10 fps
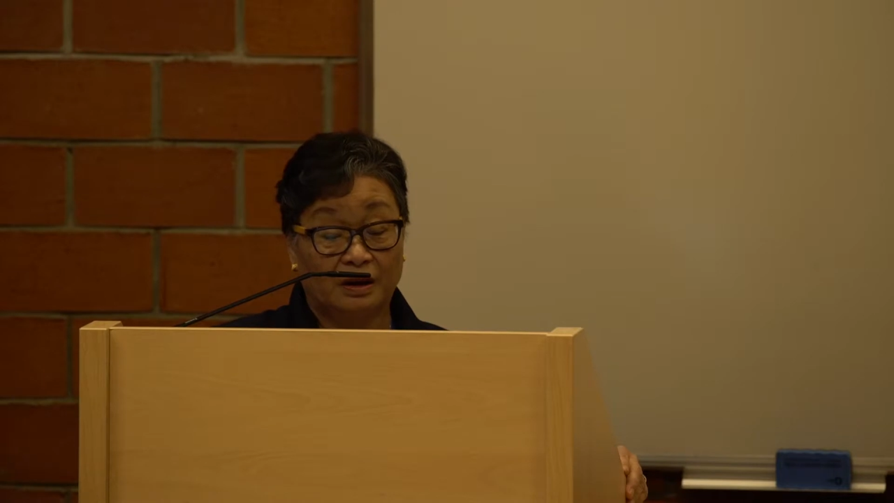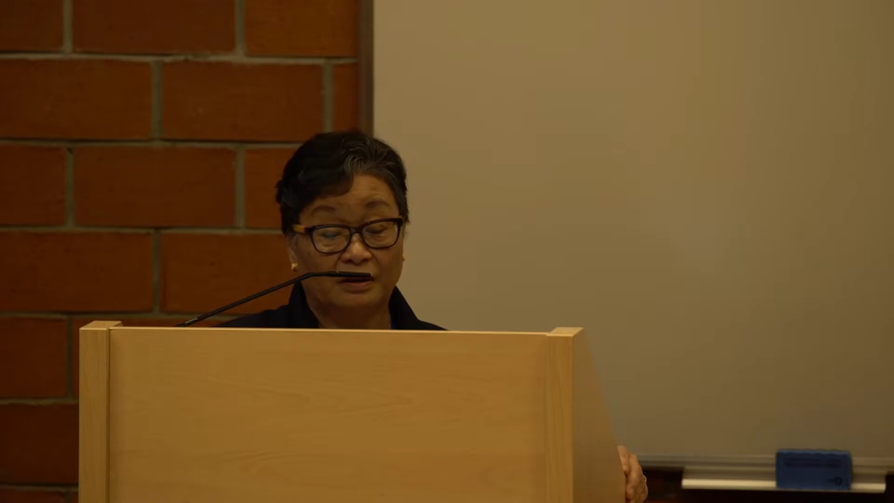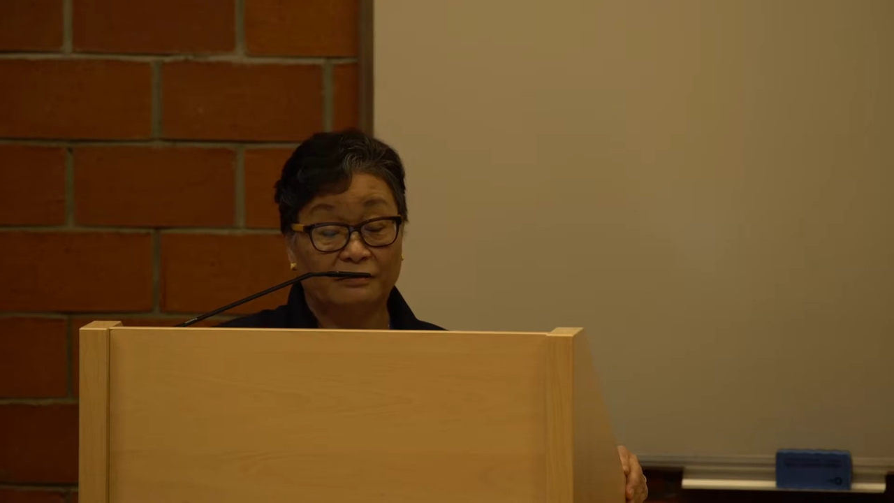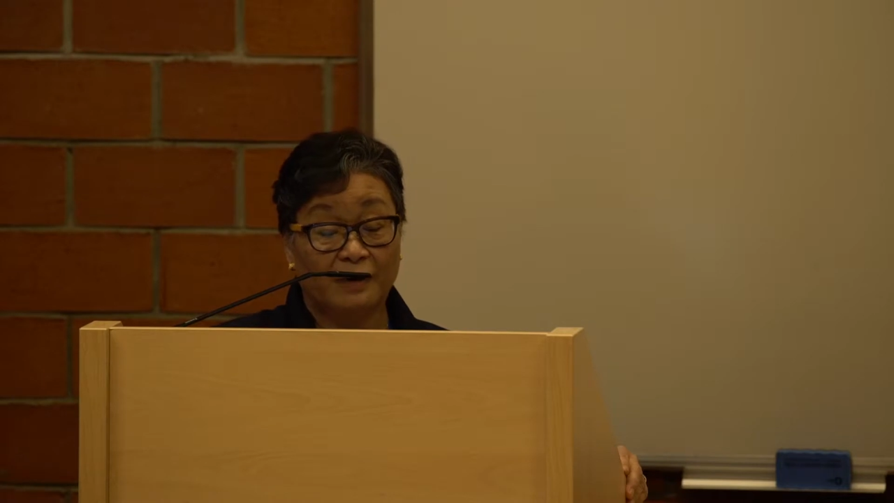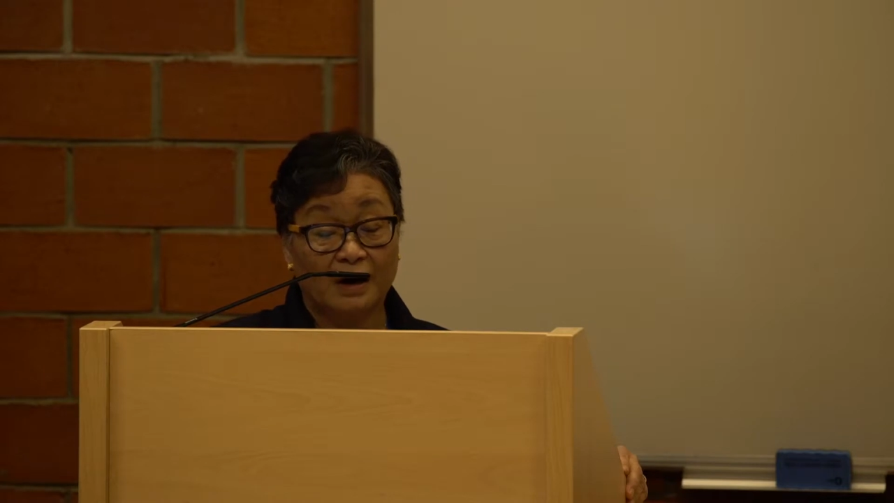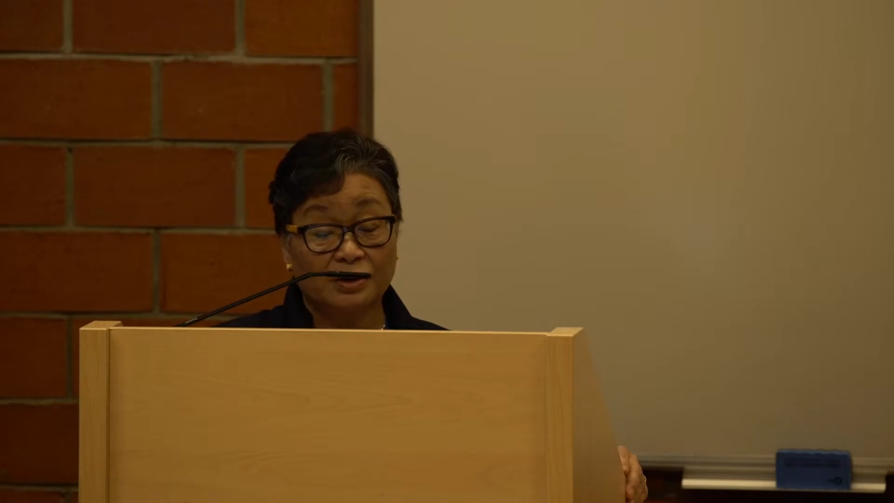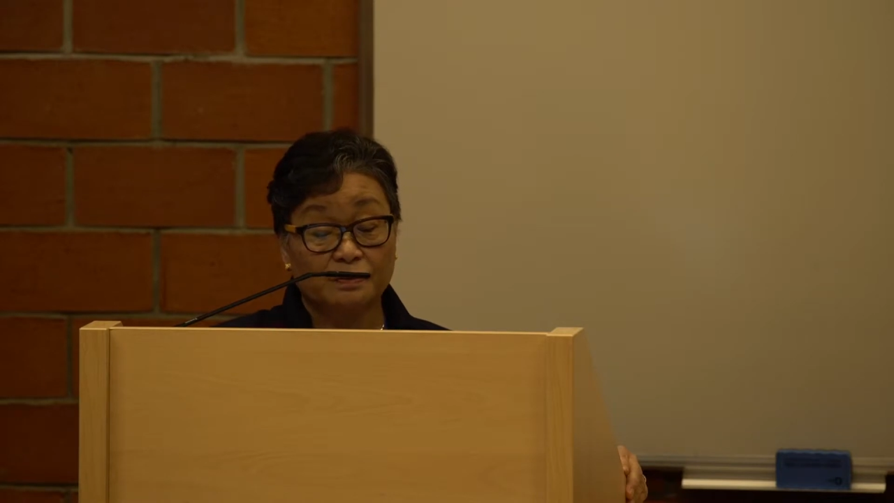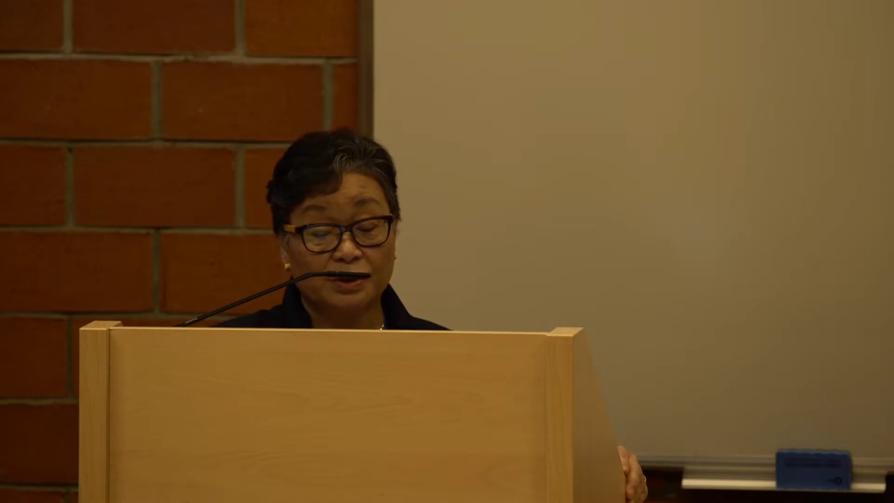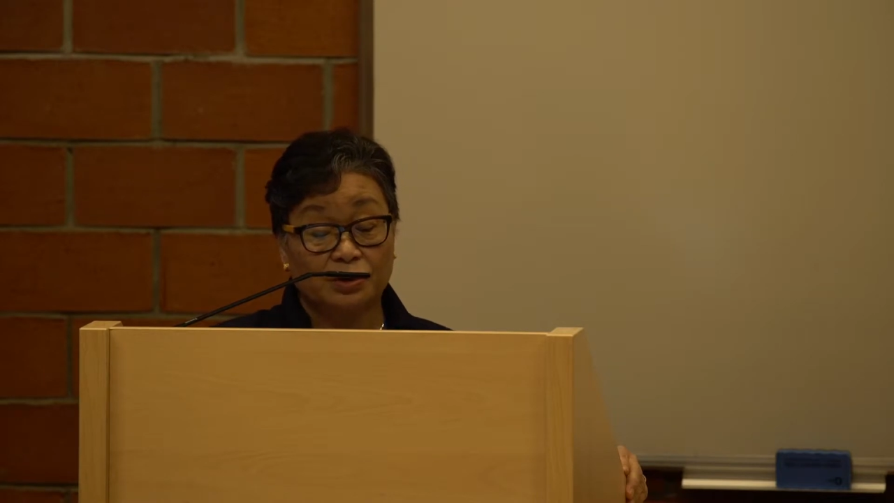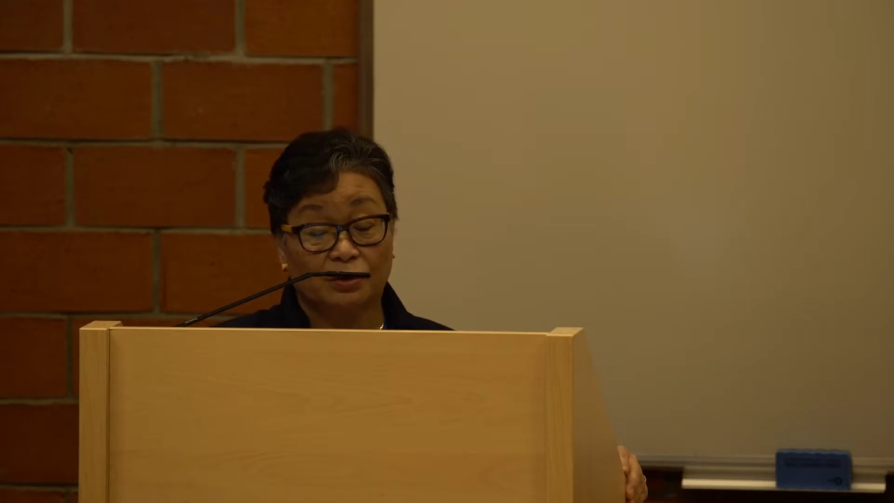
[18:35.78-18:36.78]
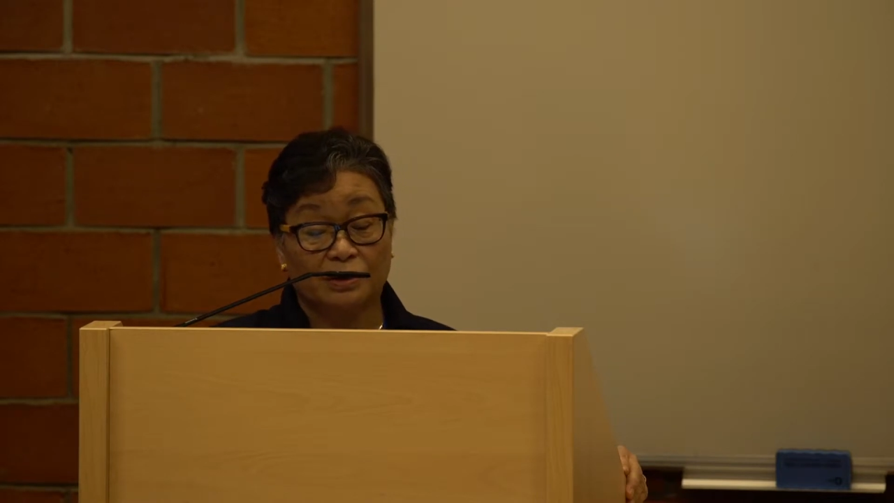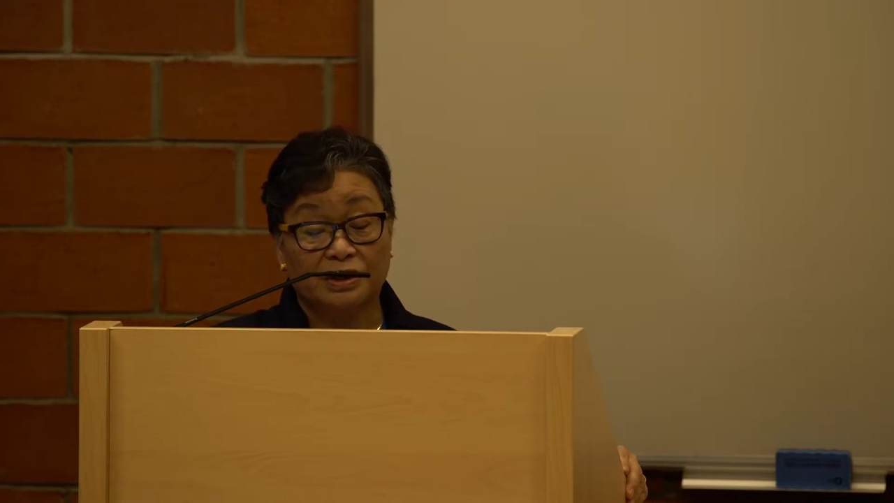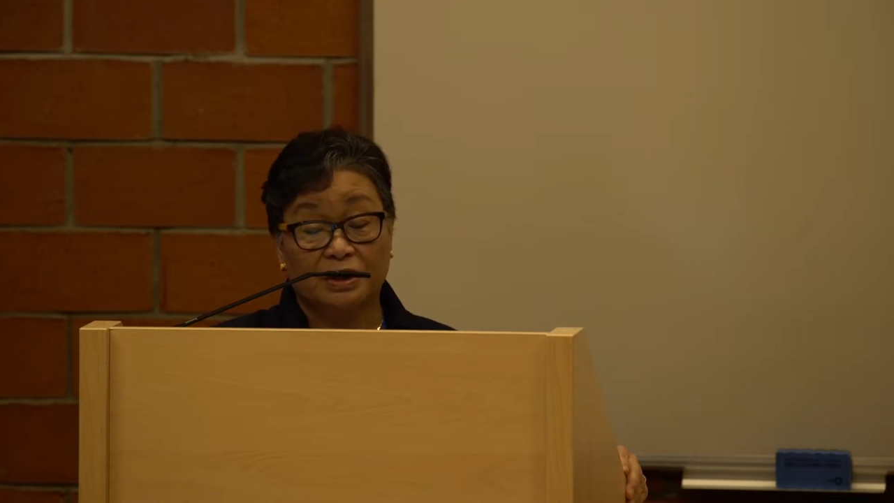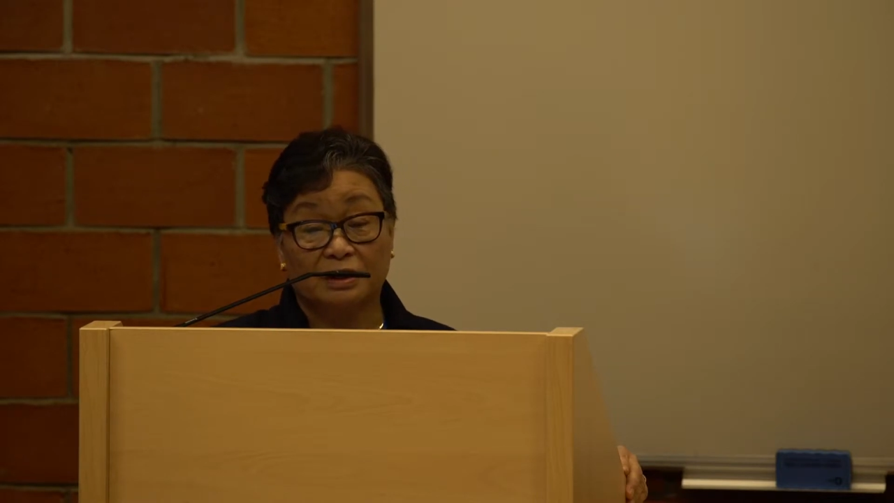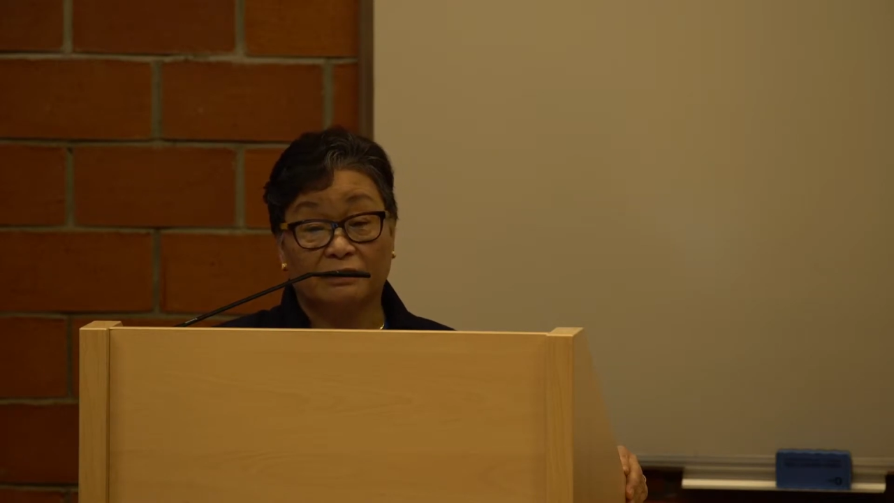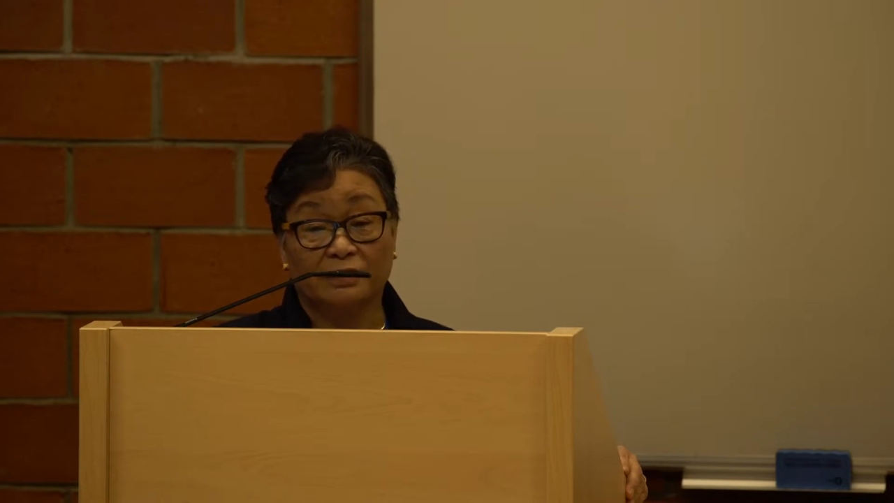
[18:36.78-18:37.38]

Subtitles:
the vast majority of